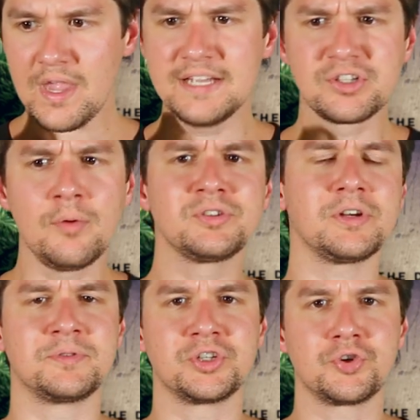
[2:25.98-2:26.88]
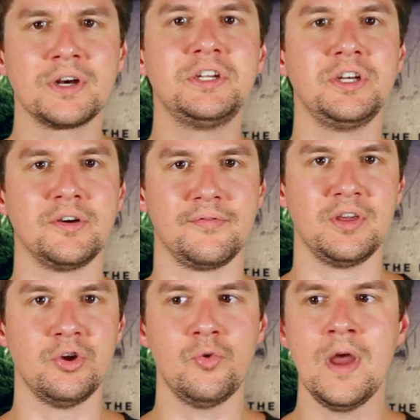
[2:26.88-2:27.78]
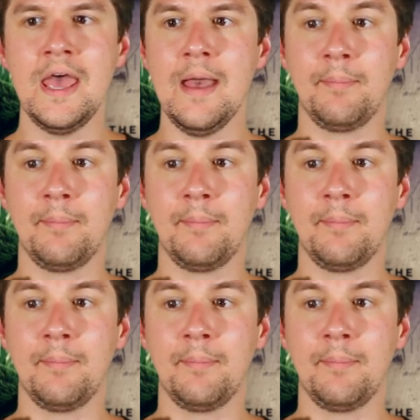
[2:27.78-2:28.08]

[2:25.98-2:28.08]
it's almost obstructing your view,